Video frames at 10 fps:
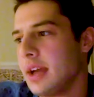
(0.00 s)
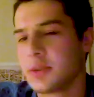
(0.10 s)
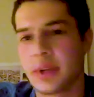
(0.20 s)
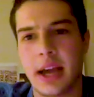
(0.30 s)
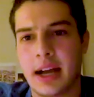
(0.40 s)

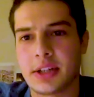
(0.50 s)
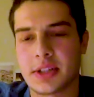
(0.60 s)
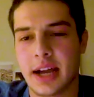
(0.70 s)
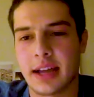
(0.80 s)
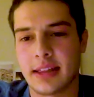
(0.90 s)
And so, yeah,
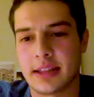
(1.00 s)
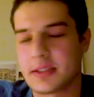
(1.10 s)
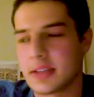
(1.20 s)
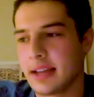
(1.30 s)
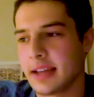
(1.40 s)

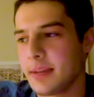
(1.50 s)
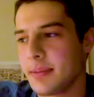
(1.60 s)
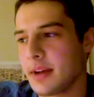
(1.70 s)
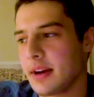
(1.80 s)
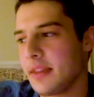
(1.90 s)
I like him there.